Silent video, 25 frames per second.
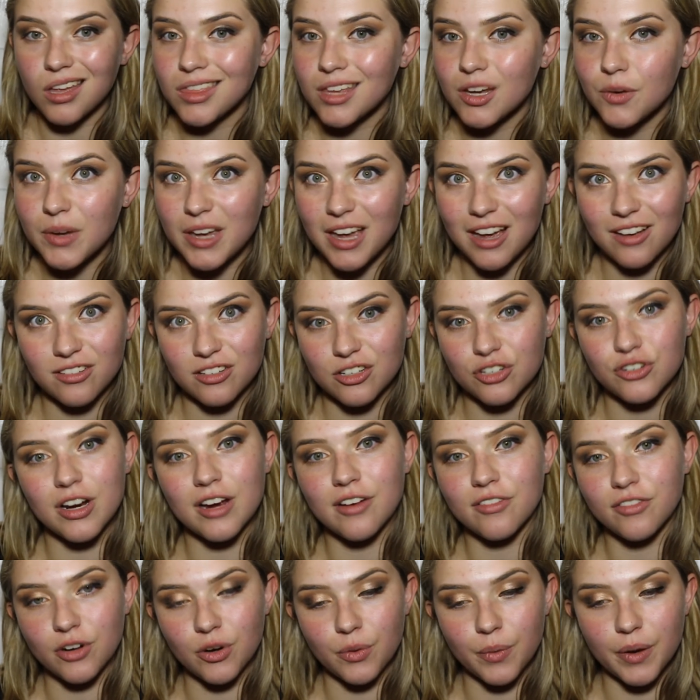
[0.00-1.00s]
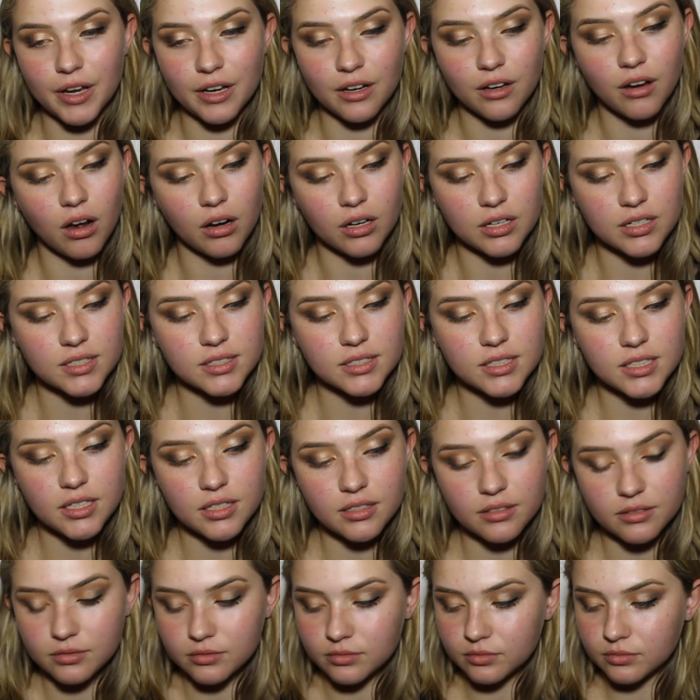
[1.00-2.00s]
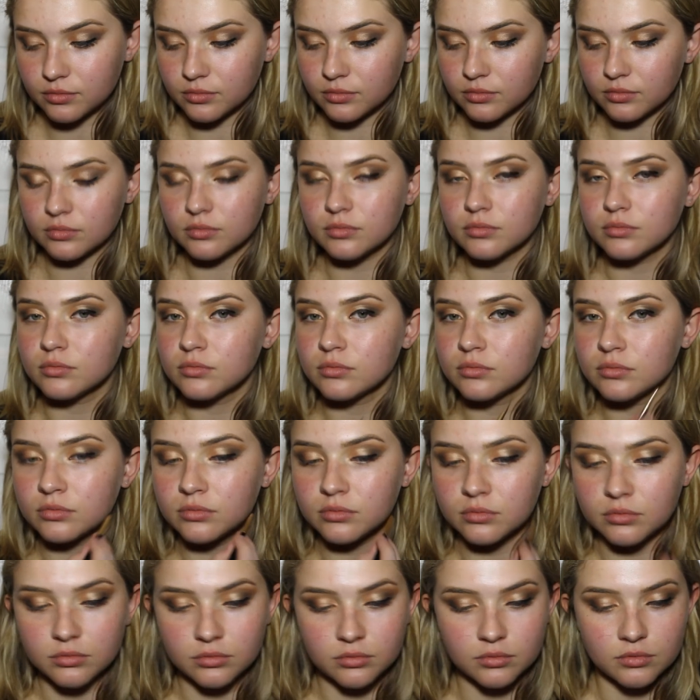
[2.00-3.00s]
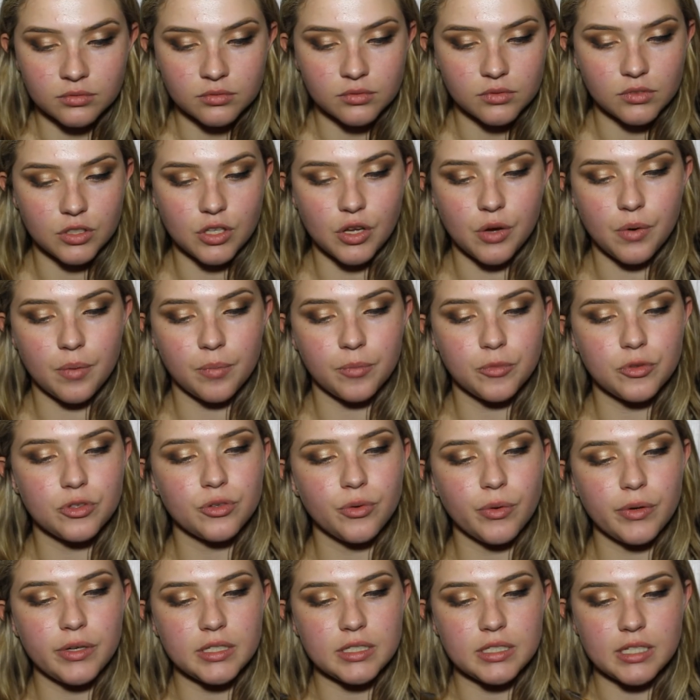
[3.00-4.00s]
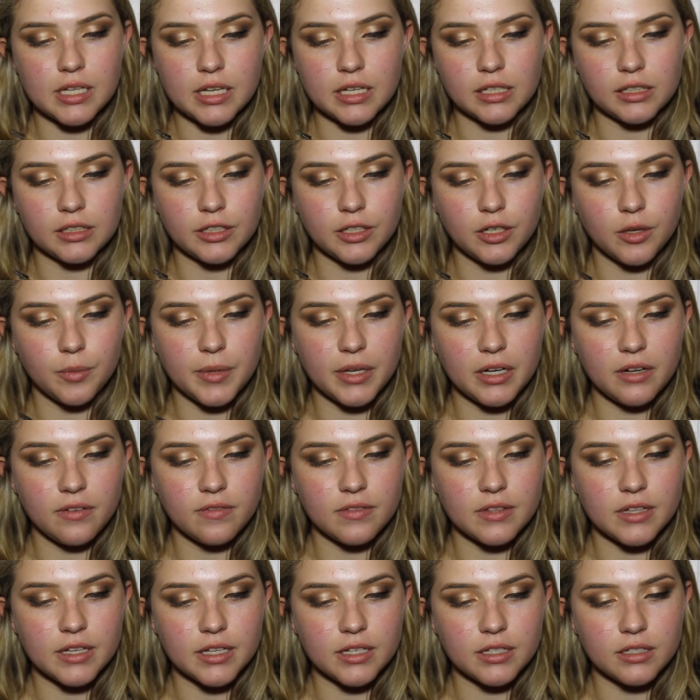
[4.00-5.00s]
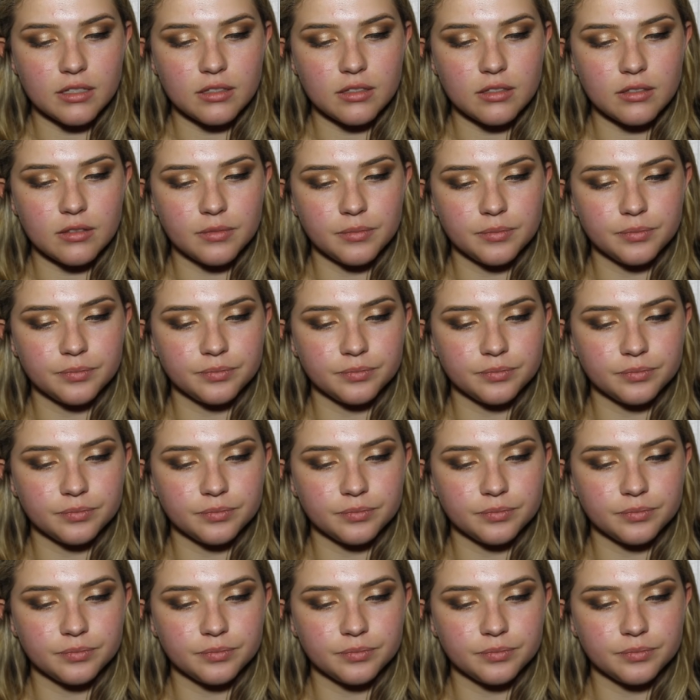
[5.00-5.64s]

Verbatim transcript: I think we have to try for a wing, honestly. So I'm just going to take a little bit of this.